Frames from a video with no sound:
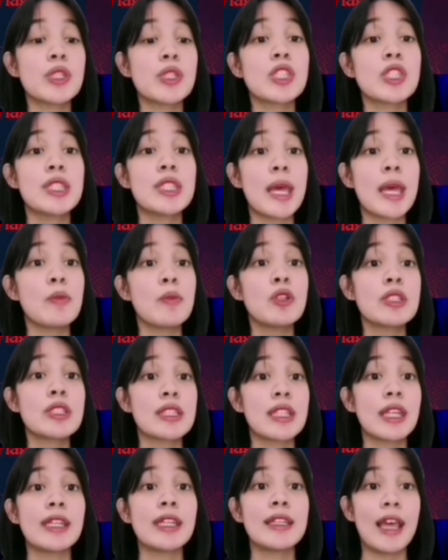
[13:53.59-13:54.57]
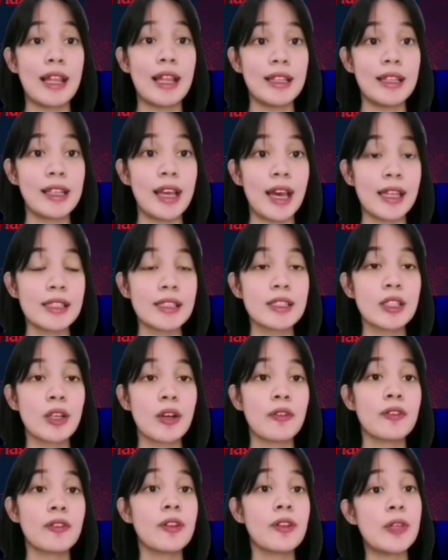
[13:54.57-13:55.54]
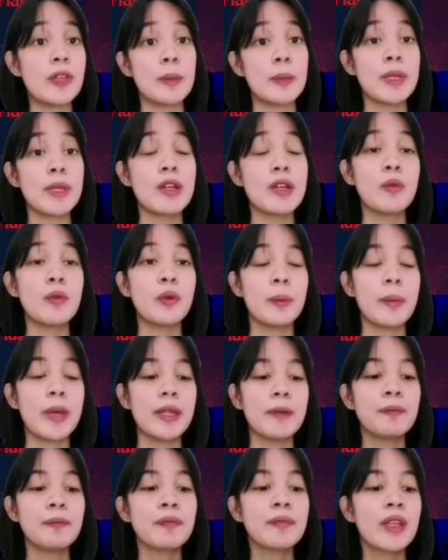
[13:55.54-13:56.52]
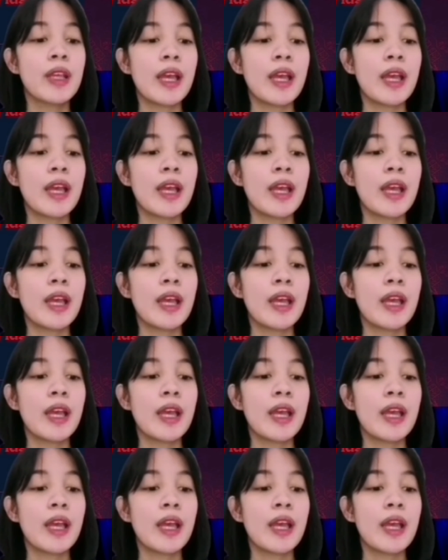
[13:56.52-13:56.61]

which demonstrate elegance of the Filipino woman,